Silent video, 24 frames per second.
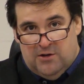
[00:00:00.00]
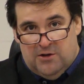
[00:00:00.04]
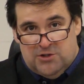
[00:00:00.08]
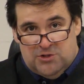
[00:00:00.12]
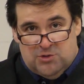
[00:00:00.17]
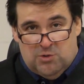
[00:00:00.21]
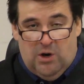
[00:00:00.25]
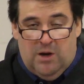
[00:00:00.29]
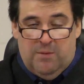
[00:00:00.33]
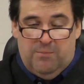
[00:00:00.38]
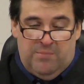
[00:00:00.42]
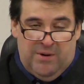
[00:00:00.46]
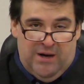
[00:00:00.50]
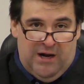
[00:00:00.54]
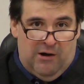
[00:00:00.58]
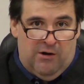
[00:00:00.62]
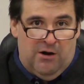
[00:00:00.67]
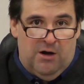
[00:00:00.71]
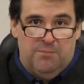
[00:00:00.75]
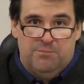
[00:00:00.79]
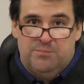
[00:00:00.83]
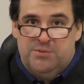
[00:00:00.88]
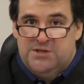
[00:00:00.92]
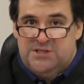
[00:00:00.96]
So a
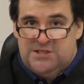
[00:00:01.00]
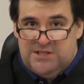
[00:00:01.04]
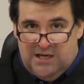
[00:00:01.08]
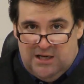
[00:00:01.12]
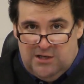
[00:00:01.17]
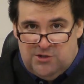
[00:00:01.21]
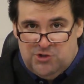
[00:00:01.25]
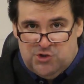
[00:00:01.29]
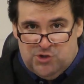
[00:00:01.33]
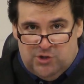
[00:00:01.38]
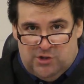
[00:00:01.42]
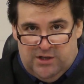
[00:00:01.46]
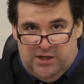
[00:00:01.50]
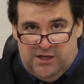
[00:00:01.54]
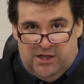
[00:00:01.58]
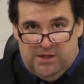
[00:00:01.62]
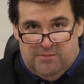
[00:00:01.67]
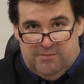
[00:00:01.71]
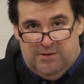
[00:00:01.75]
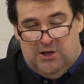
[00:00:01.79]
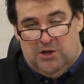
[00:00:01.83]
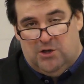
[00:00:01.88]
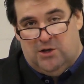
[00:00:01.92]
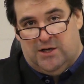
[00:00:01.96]
parent potentially
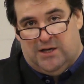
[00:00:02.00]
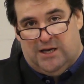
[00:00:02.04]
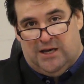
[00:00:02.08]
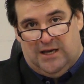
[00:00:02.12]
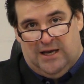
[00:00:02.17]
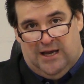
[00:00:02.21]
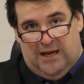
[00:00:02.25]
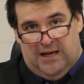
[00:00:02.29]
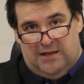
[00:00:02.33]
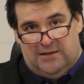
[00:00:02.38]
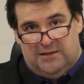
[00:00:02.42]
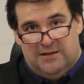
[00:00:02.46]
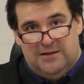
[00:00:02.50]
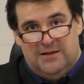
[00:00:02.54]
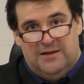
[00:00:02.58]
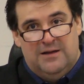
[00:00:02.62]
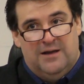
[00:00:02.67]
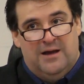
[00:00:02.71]
could be looking at